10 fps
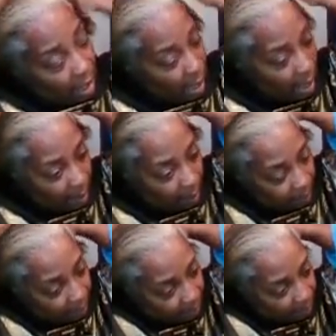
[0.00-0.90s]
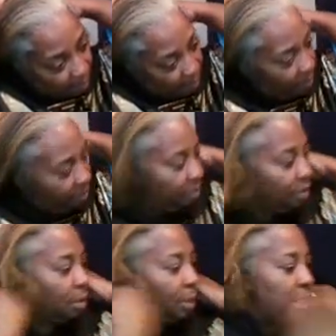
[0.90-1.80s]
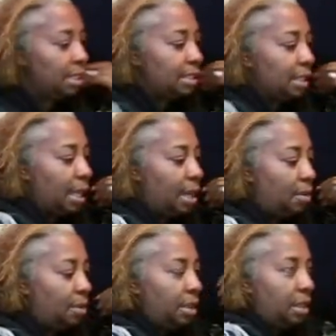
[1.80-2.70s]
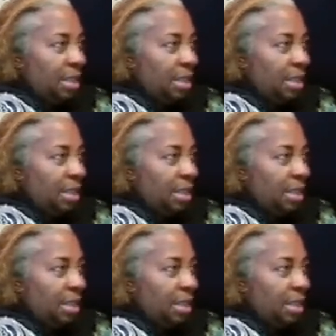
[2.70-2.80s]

I'm doing this now.